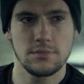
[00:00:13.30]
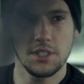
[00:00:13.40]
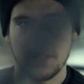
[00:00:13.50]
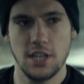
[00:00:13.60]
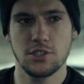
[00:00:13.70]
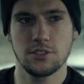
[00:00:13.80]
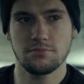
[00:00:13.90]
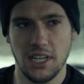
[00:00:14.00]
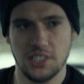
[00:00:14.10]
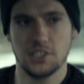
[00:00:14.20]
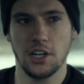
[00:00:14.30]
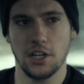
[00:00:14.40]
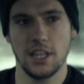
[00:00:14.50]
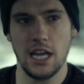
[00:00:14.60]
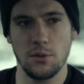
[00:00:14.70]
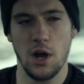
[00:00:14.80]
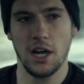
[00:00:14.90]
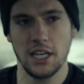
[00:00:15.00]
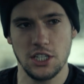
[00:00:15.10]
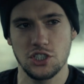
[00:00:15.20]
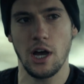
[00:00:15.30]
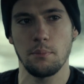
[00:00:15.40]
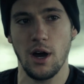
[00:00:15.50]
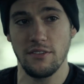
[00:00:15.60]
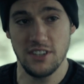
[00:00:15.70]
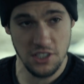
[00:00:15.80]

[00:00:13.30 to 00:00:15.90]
In the desert, got stuck under that rock, had to chop off his